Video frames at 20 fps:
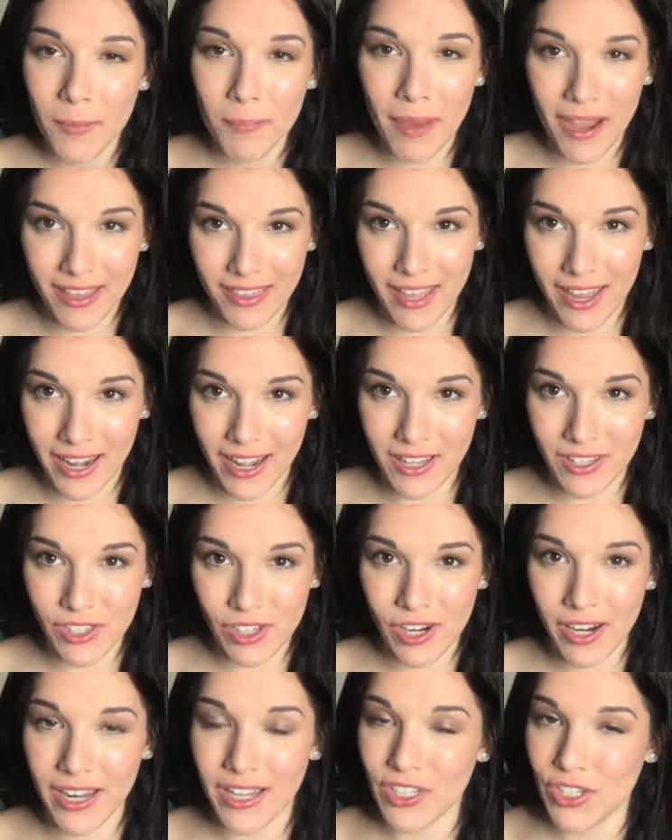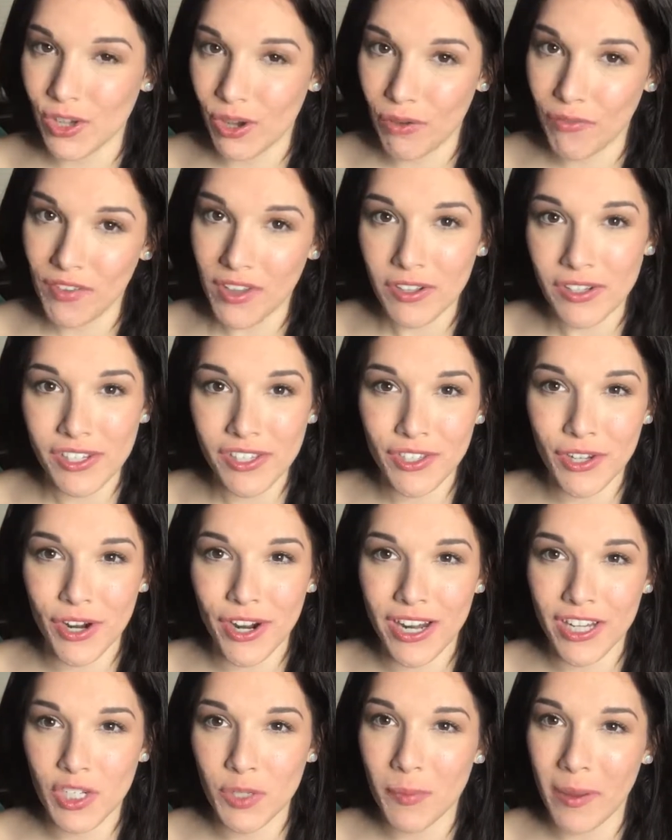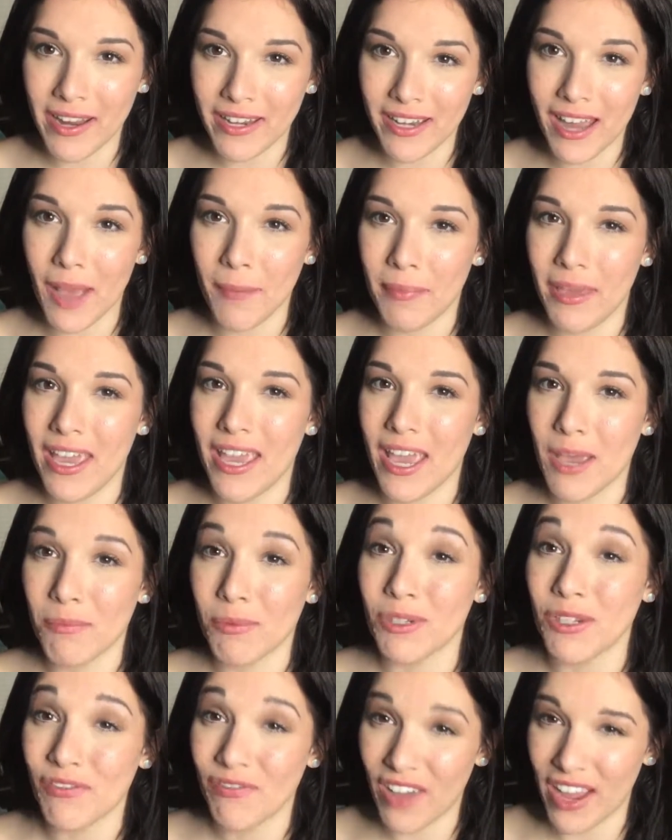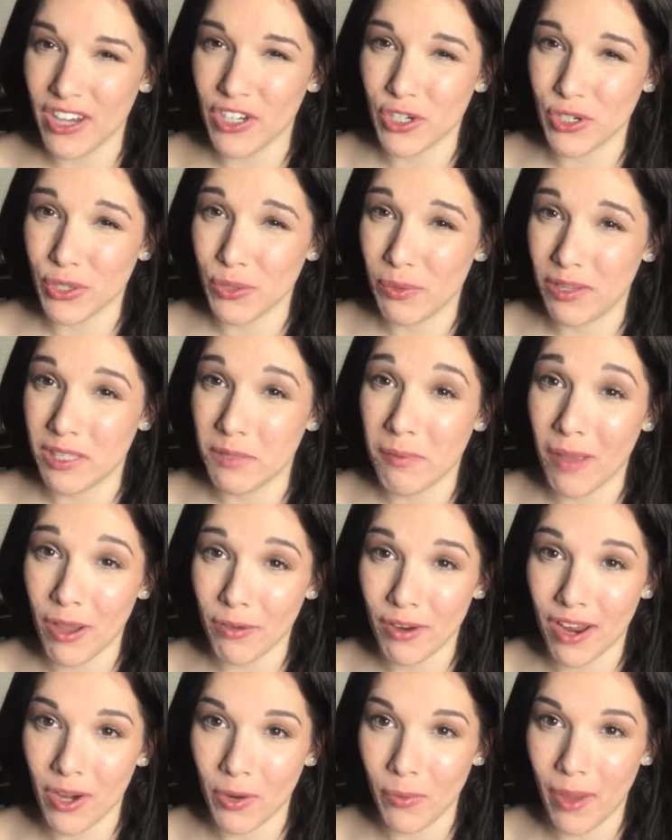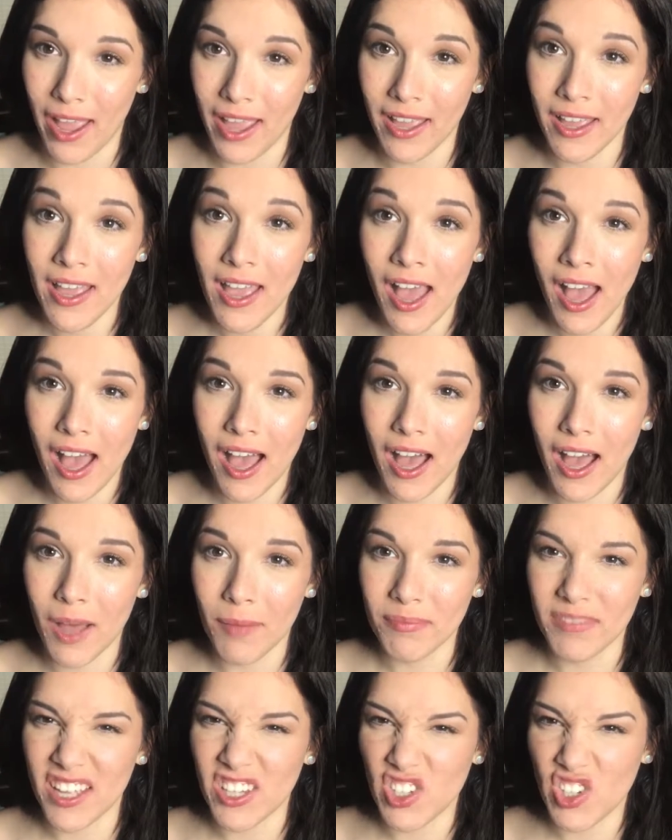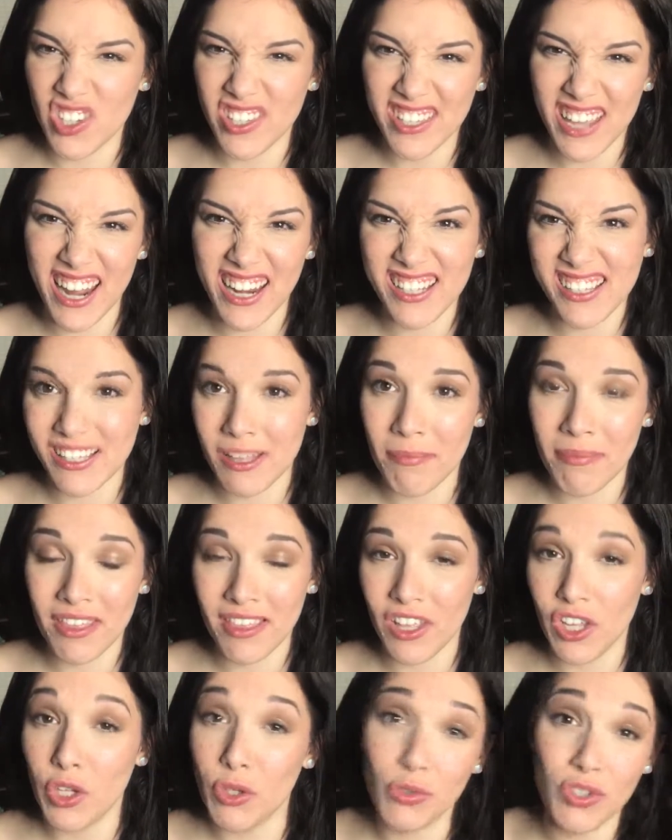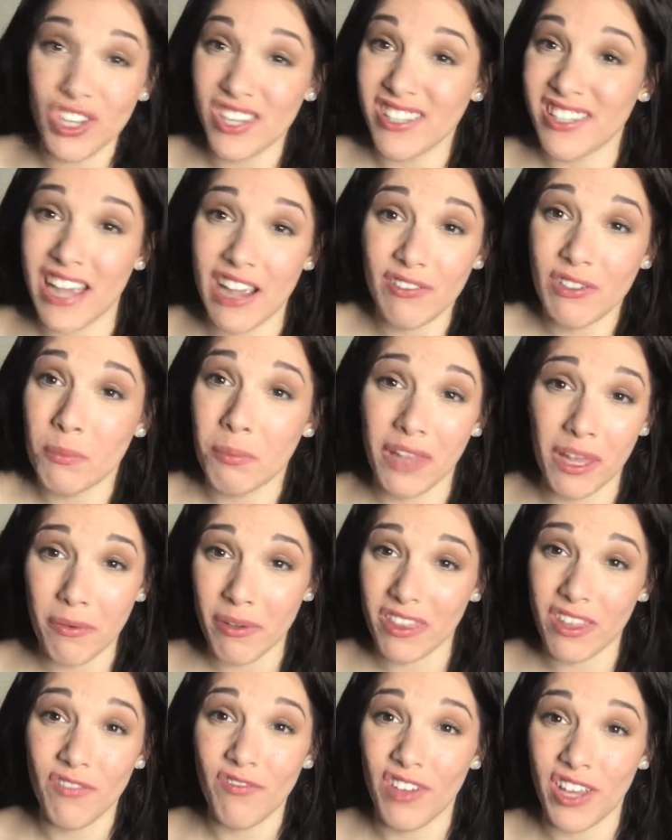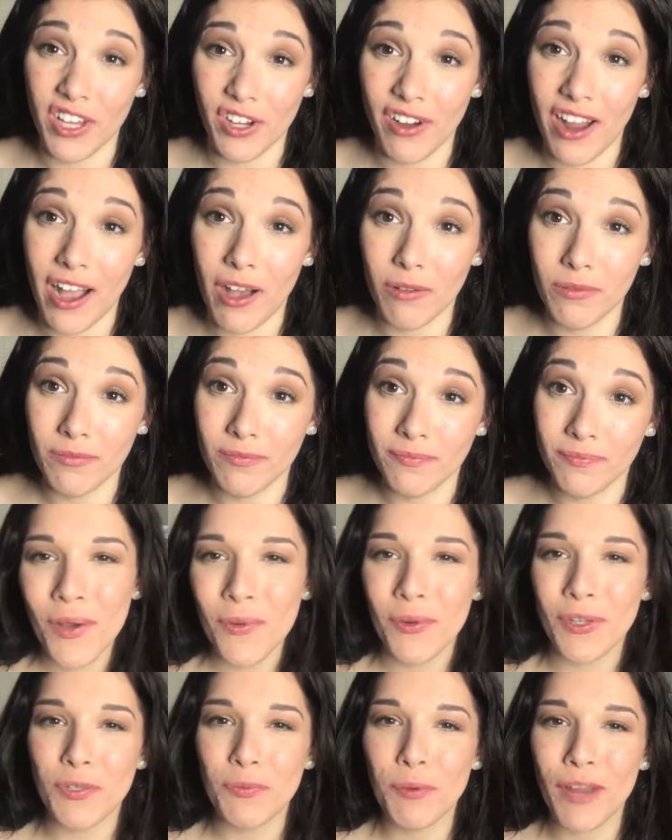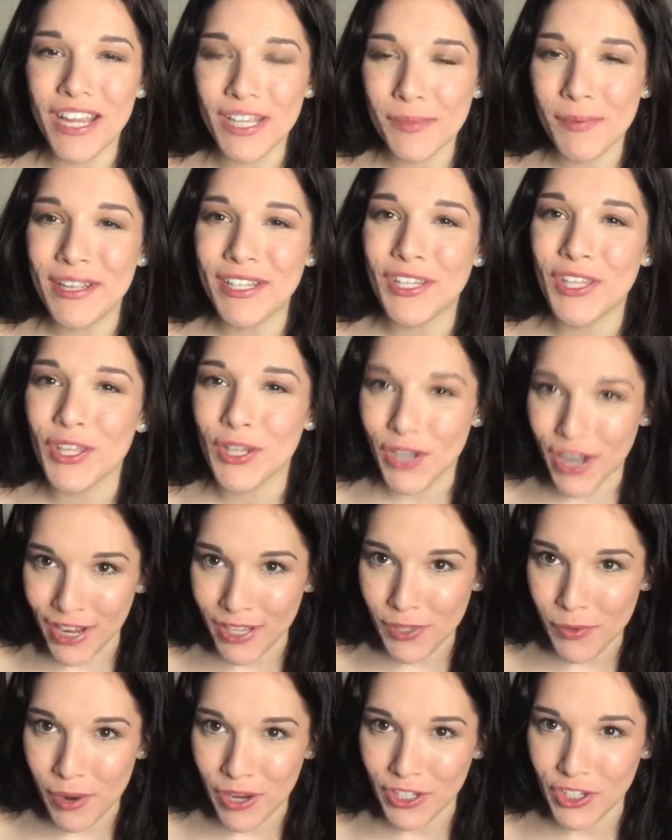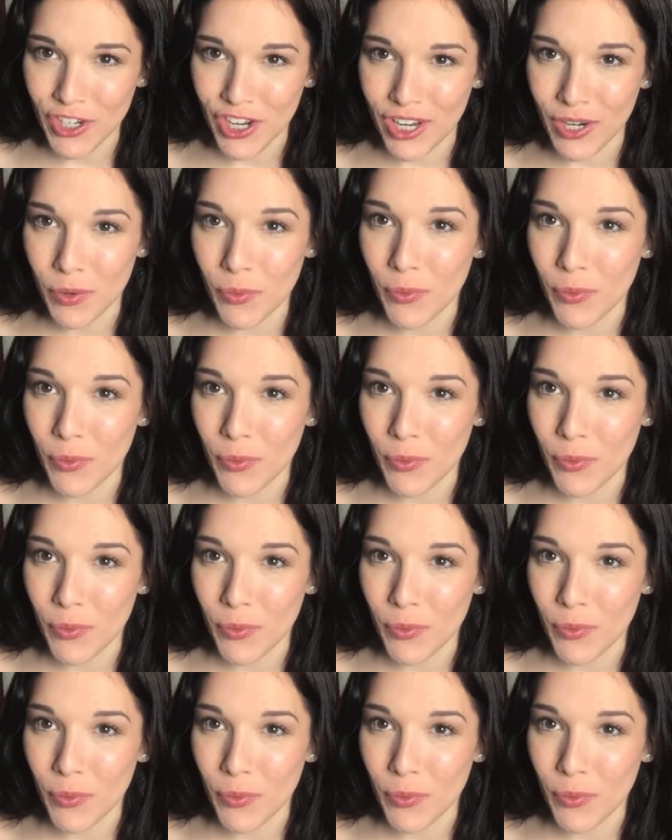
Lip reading: by that answer, and don't feel discouraged by not being able to find your sweet spot right away. That's just kind of something that you just have to play with and figure out. Which brings me to the next question,